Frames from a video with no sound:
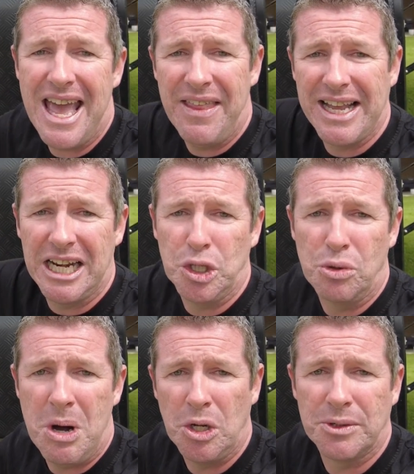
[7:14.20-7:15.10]
and they get a
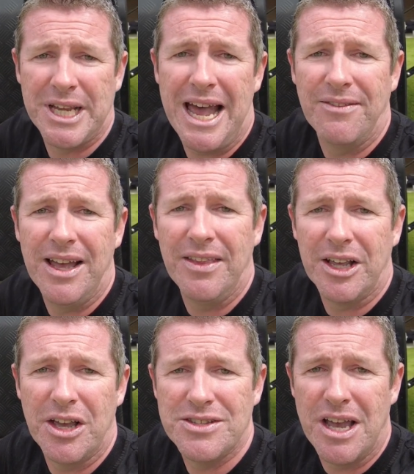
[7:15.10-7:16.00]
little molded cover that
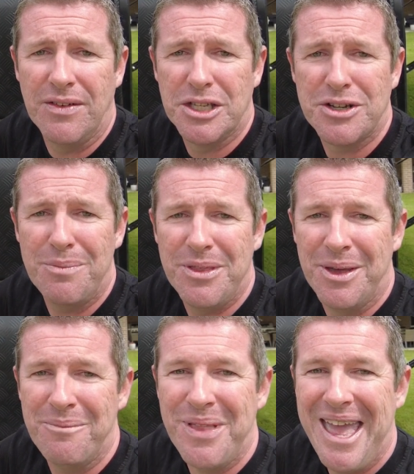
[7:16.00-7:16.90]
goes over the top of
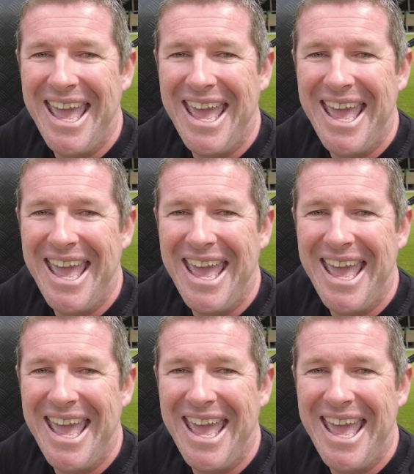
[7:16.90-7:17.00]
them.